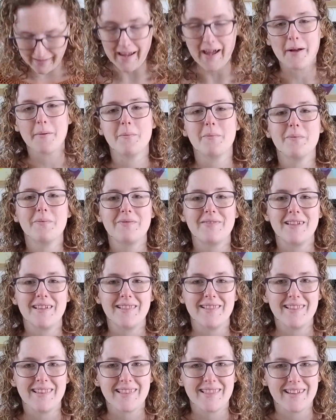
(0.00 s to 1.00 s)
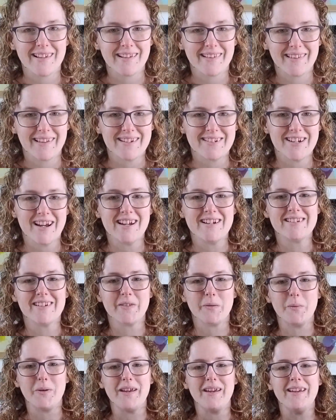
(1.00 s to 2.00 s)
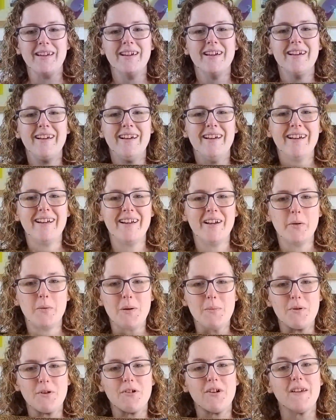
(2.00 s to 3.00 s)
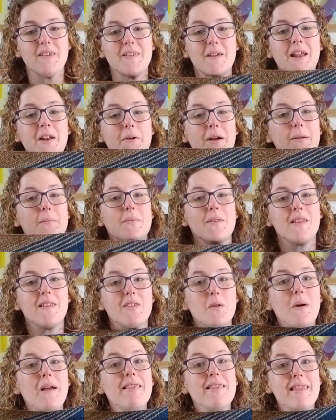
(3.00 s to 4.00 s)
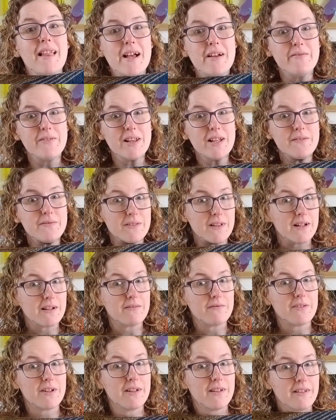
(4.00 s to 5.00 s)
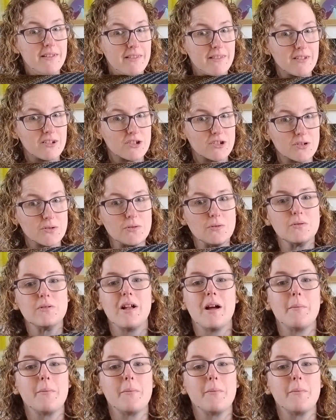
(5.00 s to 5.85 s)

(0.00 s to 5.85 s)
Yeah, the things that change as we progress. Anyway, so I love, love, love this shawl.